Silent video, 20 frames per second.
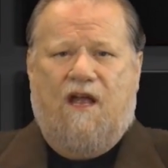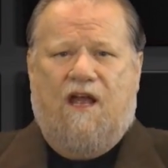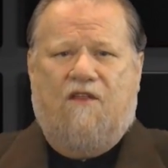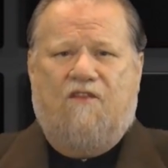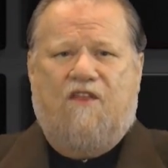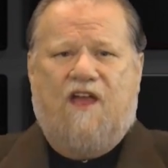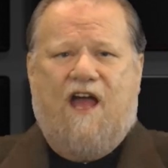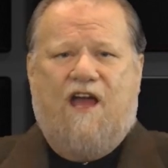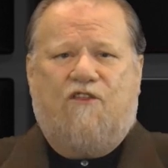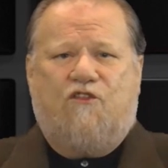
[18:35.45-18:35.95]

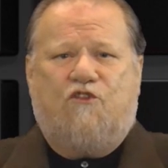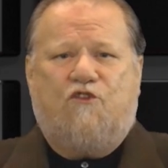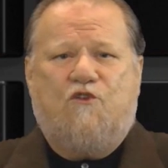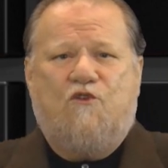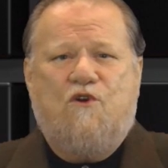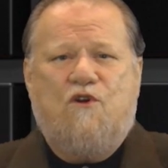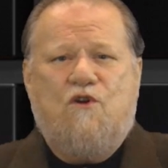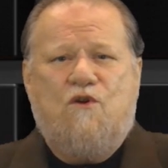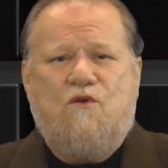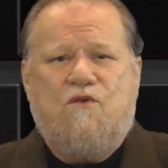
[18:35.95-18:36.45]
and that
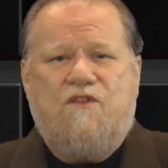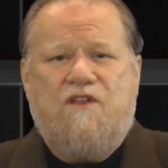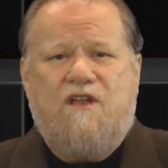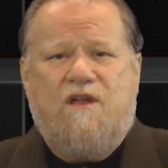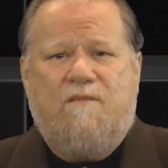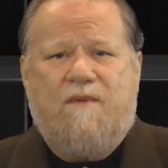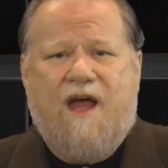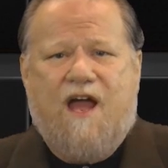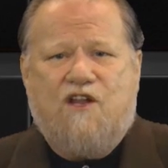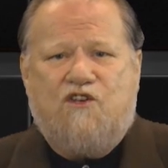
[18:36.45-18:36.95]
through the
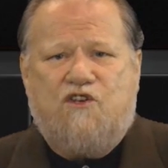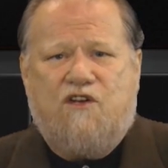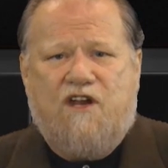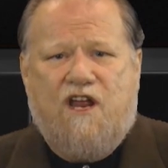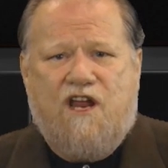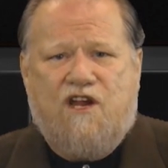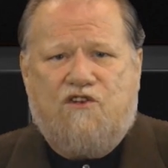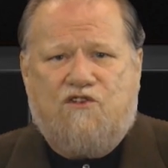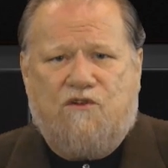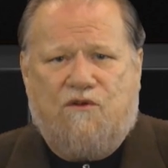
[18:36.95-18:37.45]

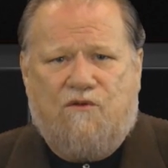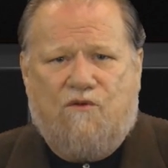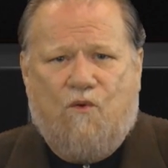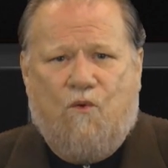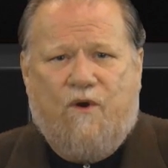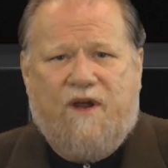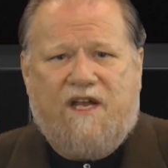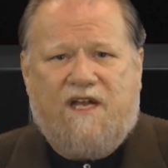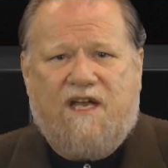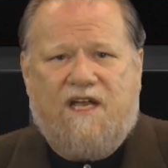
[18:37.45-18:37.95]
imagination
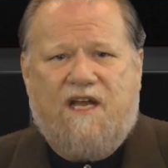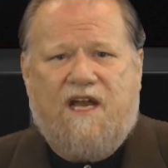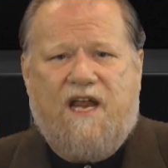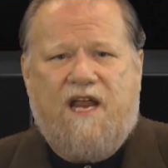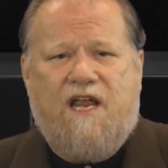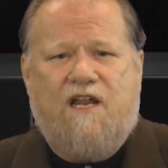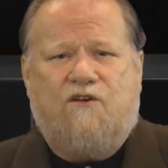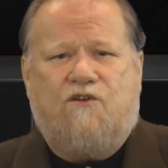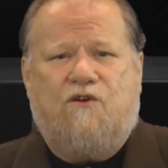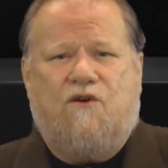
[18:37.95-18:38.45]
we can
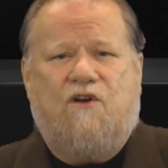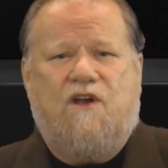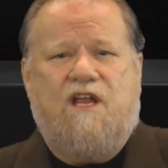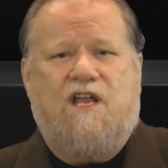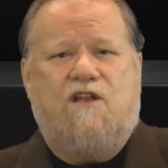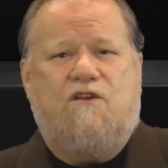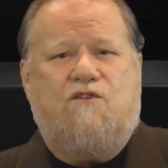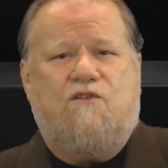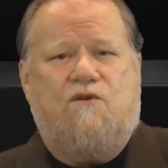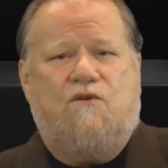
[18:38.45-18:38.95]
enter
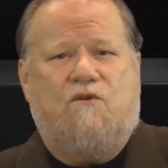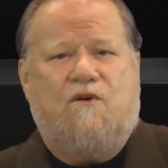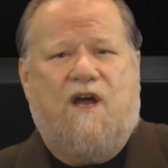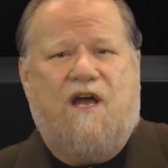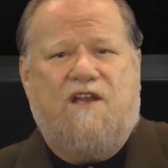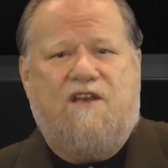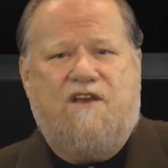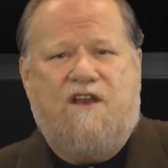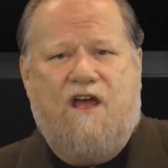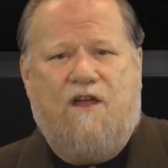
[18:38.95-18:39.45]
into
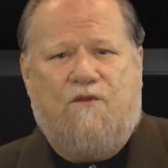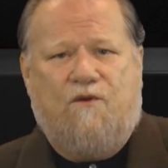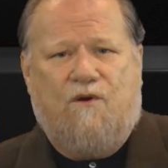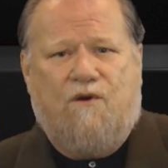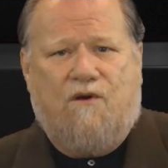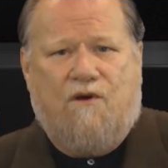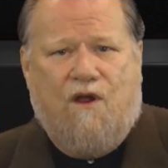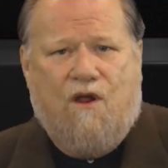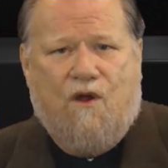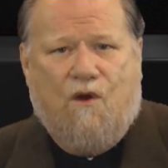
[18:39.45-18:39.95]

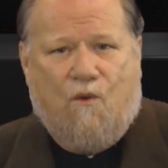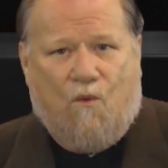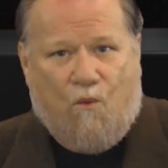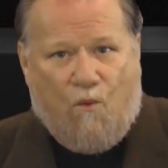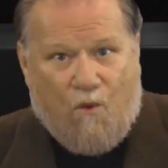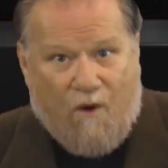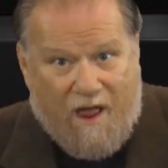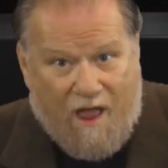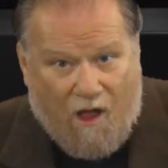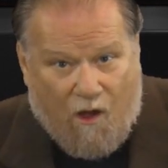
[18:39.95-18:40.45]
another
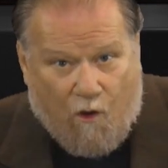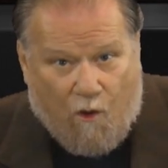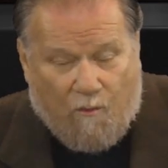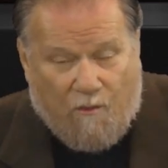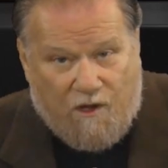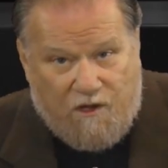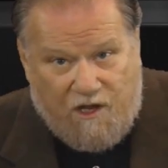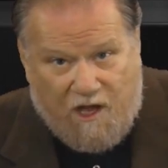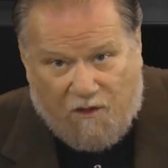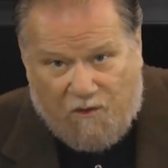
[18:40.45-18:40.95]

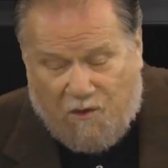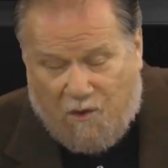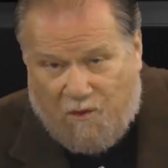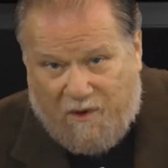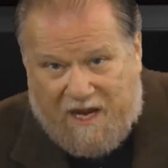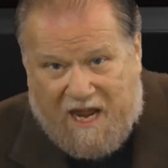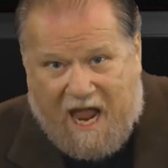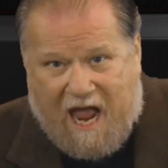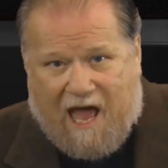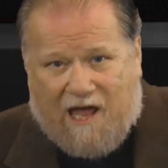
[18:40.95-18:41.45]
realm, another
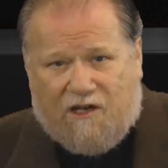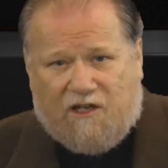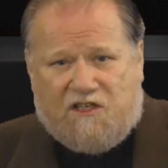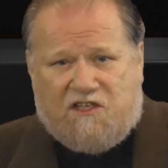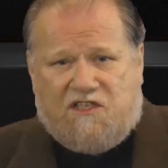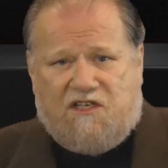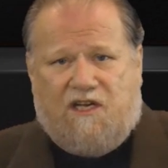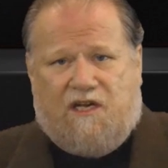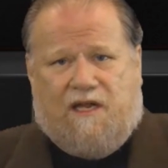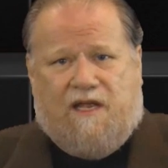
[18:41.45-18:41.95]

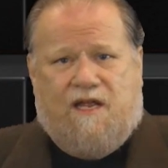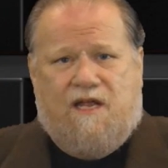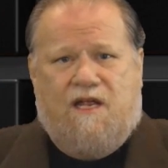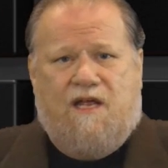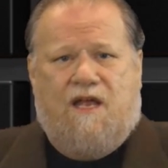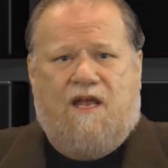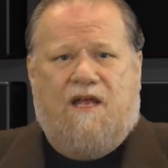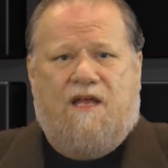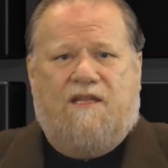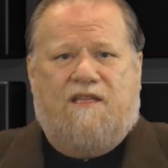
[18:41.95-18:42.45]
reality,
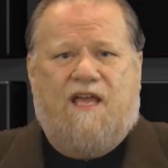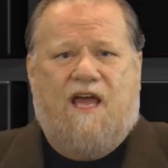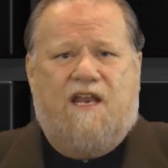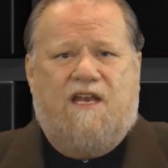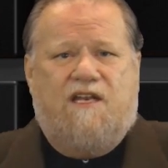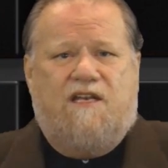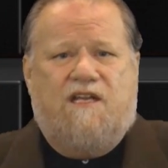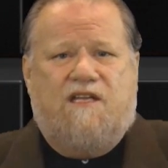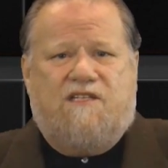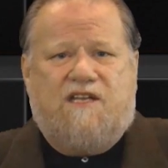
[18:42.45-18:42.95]
that
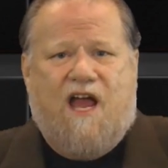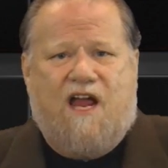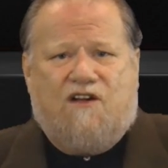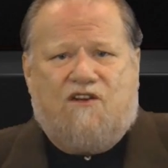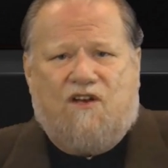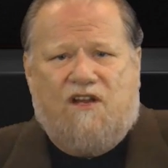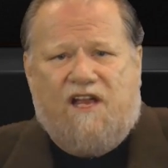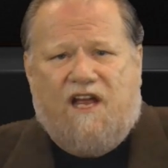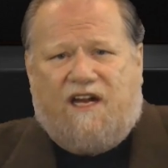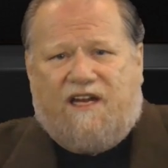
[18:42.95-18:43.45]
it is
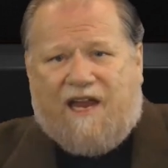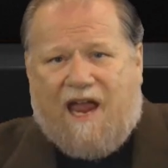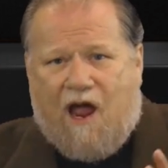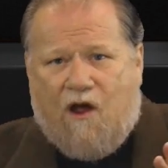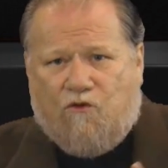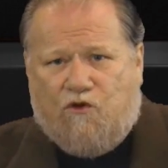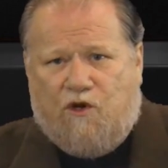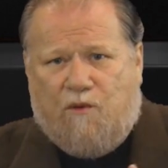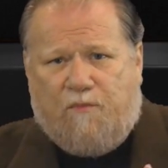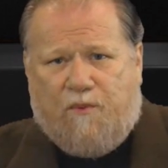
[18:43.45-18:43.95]
actually a
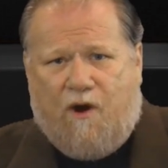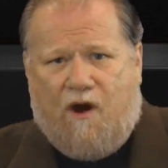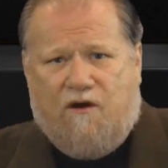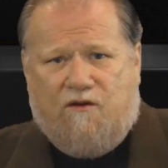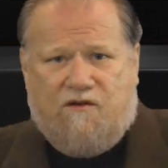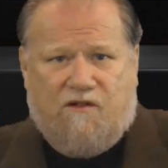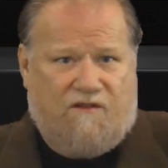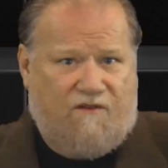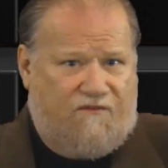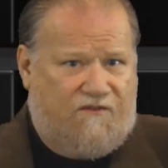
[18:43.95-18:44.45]

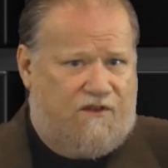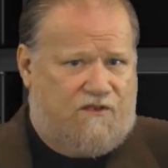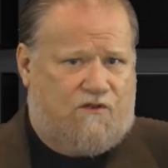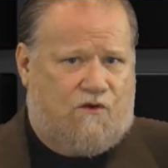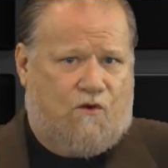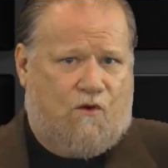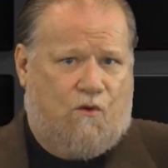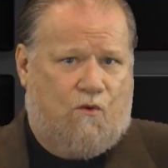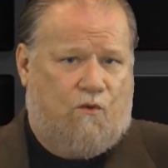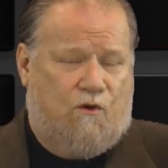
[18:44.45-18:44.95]
counterpart to the
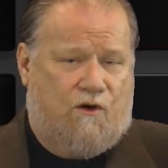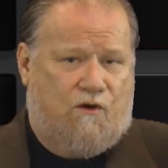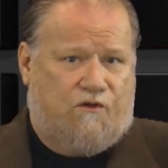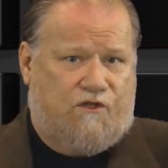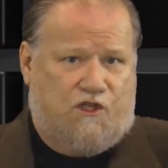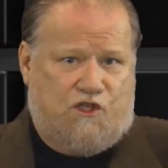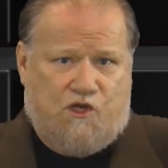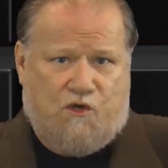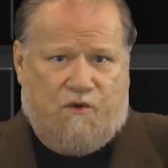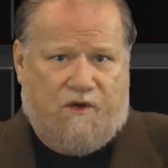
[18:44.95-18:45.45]
physical world
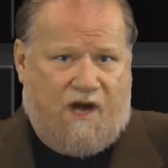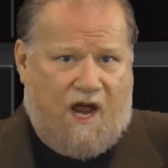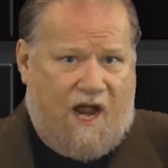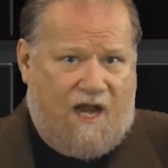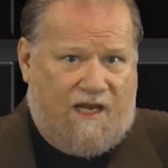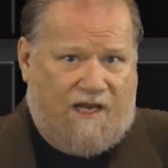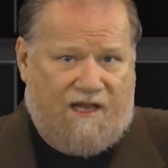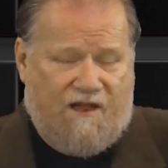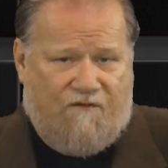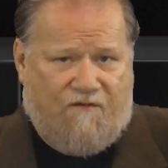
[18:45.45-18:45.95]
that you and
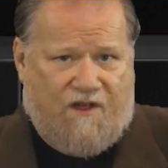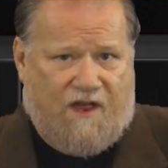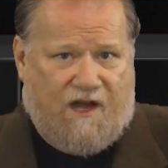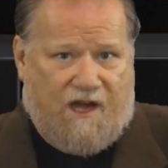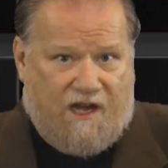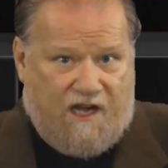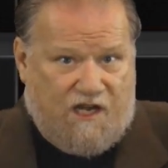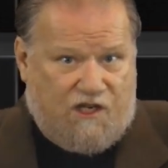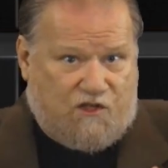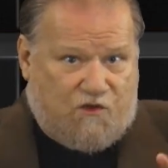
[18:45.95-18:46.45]
I live in,
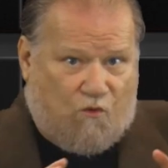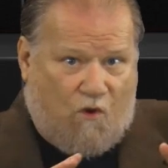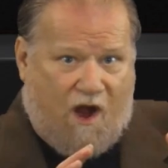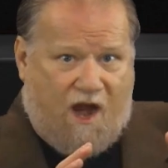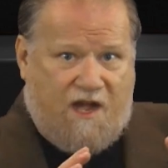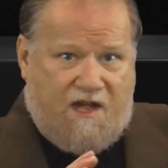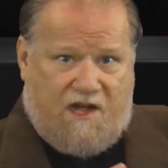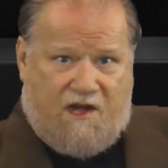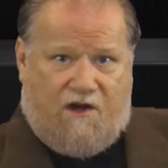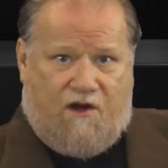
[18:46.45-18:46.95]
and it's
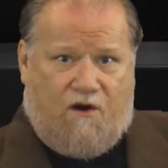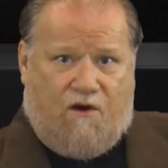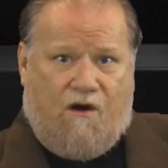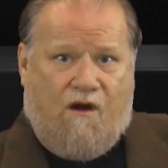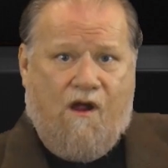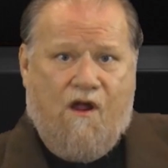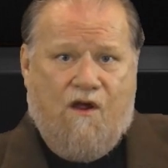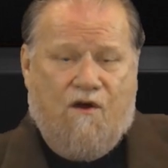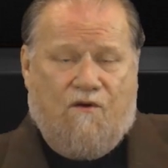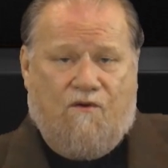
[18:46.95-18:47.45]
right
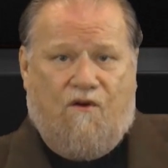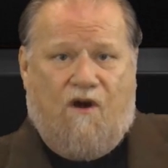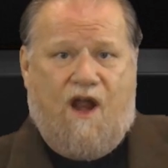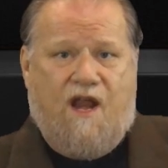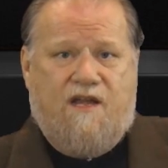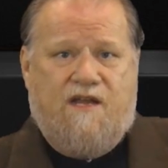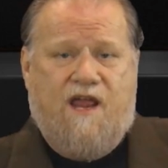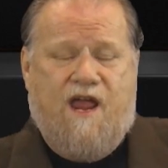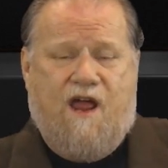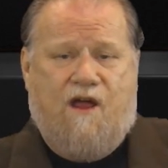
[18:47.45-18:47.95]
here,
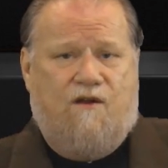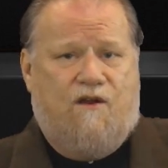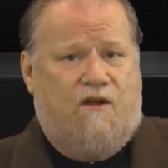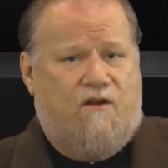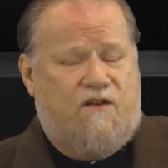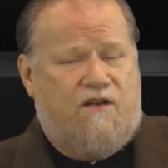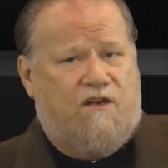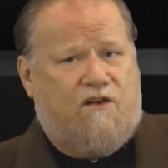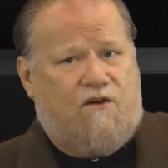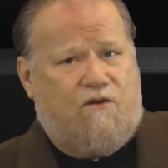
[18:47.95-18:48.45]
right now.
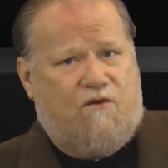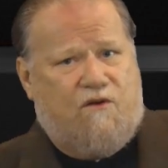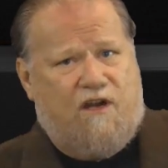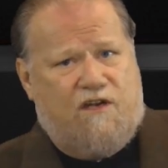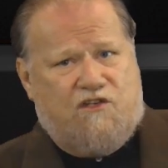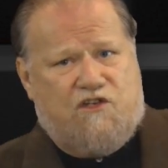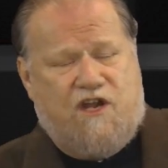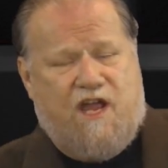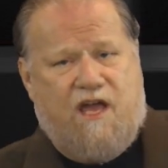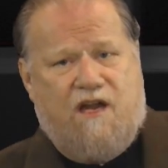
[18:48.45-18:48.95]
Now, in the
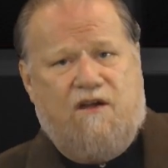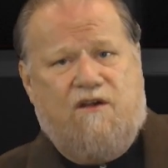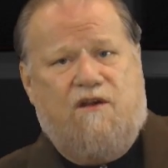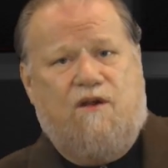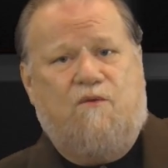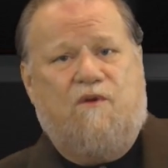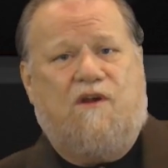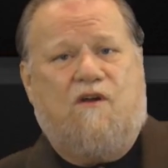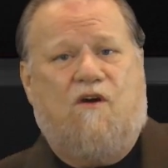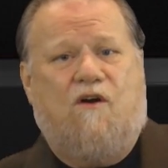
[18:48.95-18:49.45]

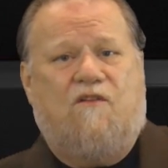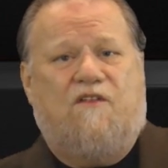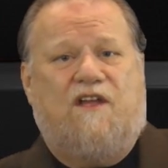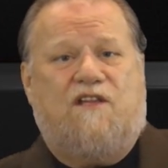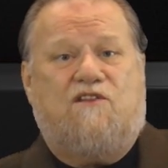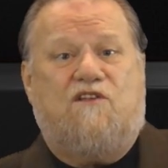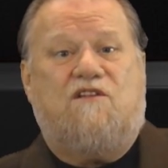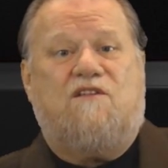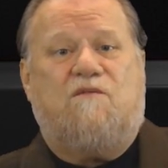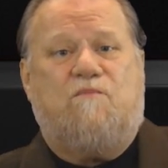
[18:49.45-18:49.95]
Christianity, we call
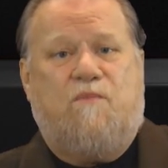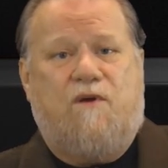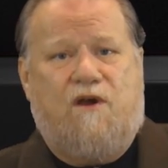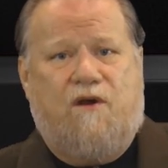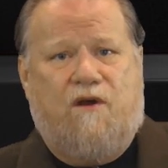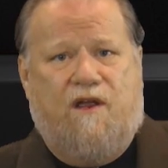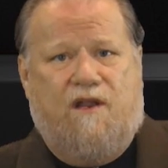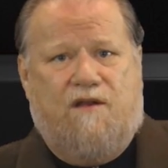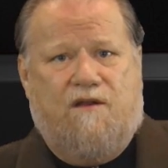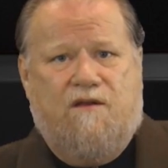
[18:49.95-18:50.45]
that the
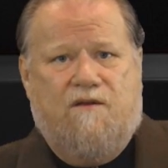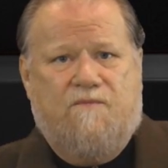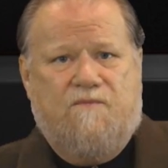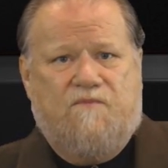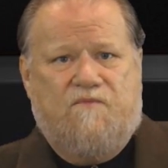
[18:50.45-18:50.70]
spirit.